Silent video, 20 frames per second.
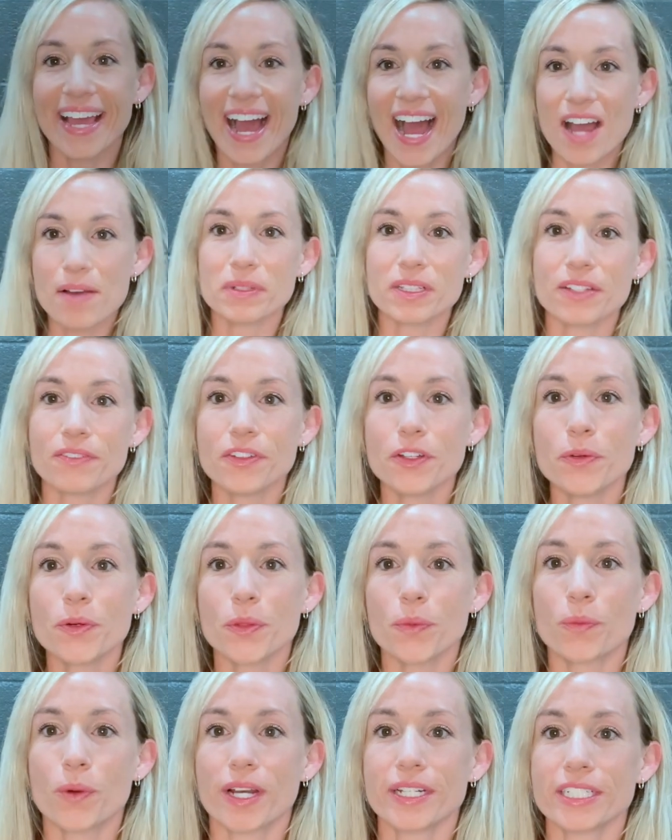I'm Olivia with
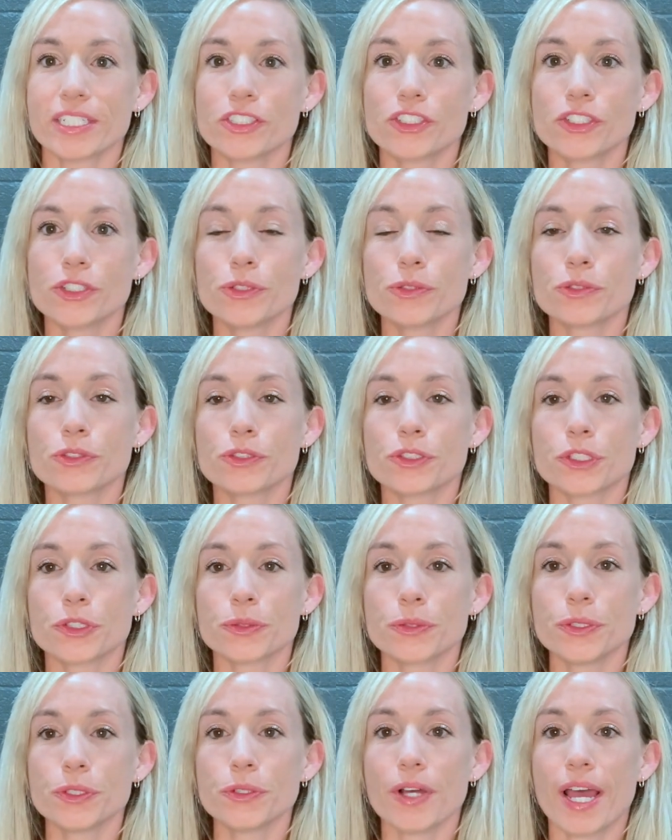Running Shoes
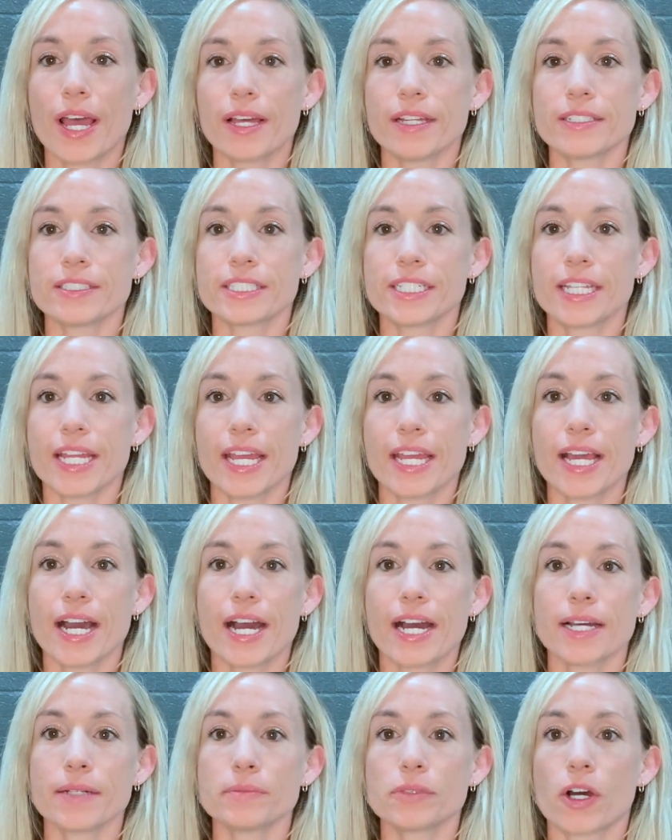Guru, and today
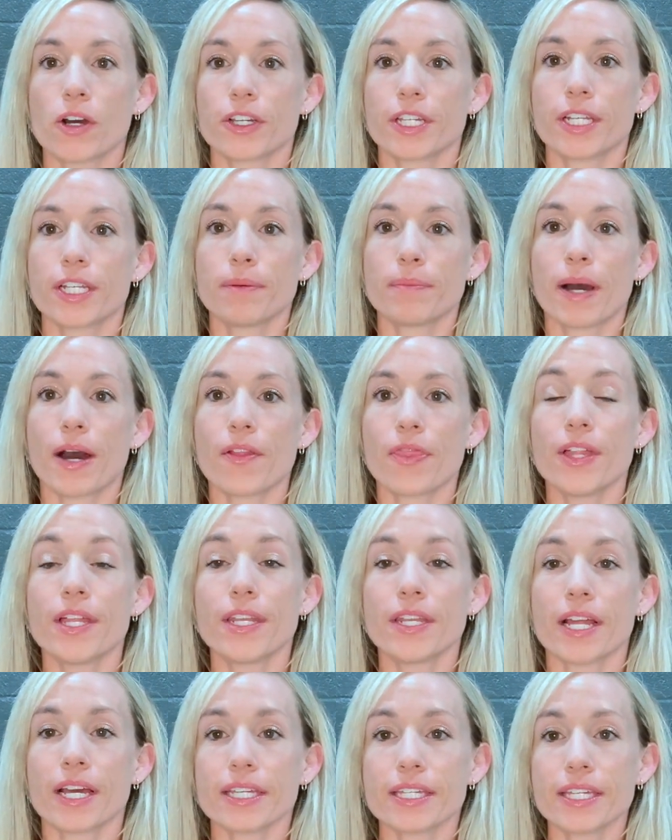I'm talking about the
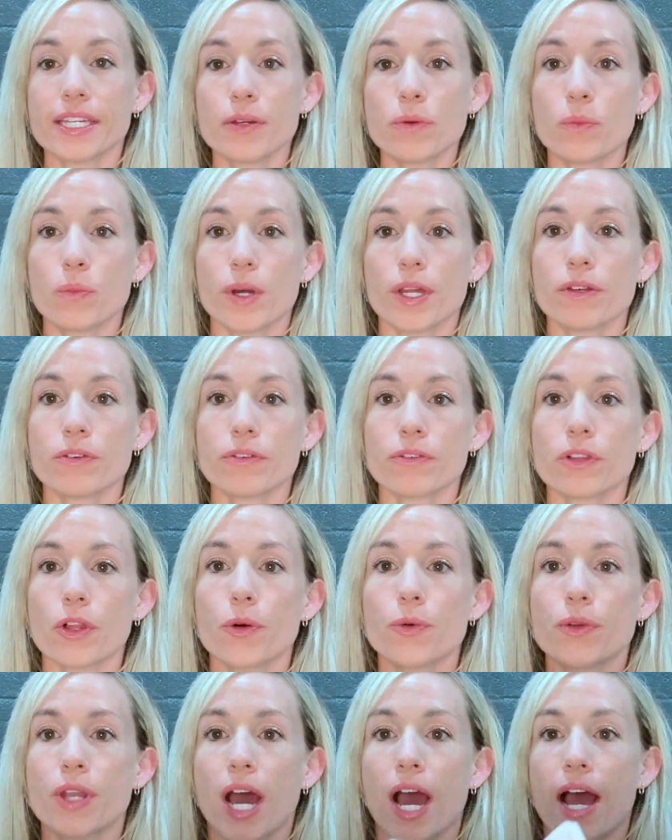Nike
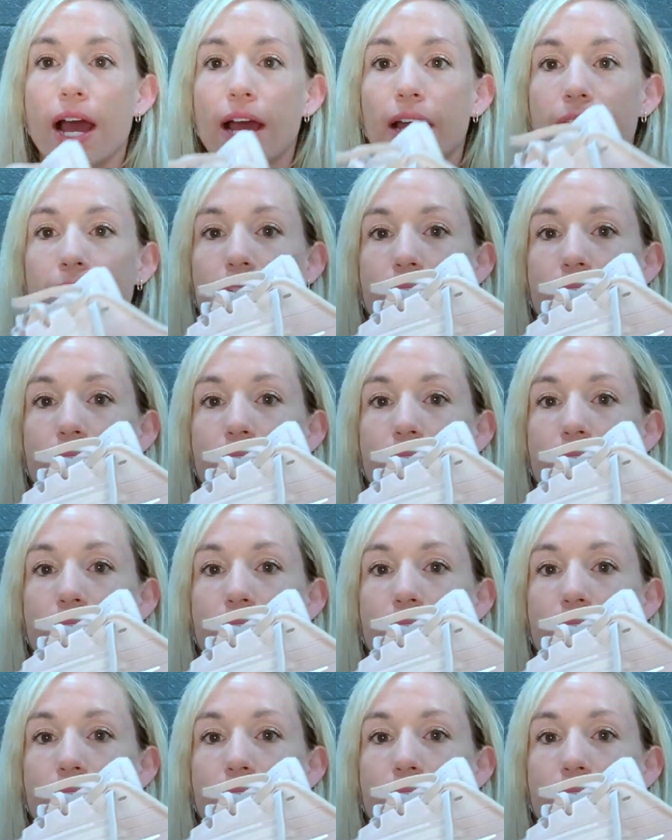Winflo 9.